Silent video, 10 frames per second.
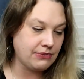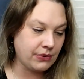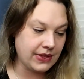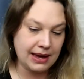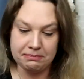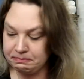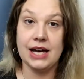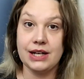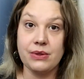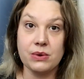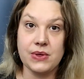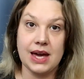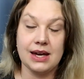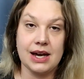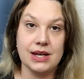for them. Another
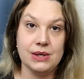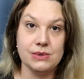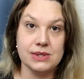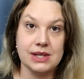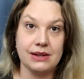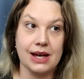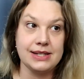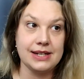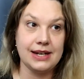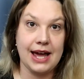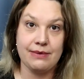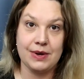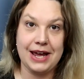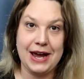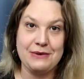thing I use a lot and have
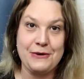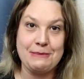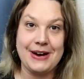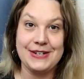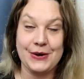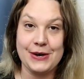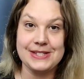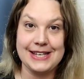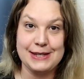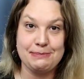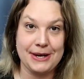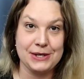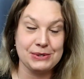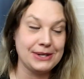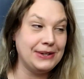on hand for my dogs is
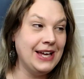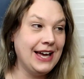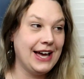Benadryl,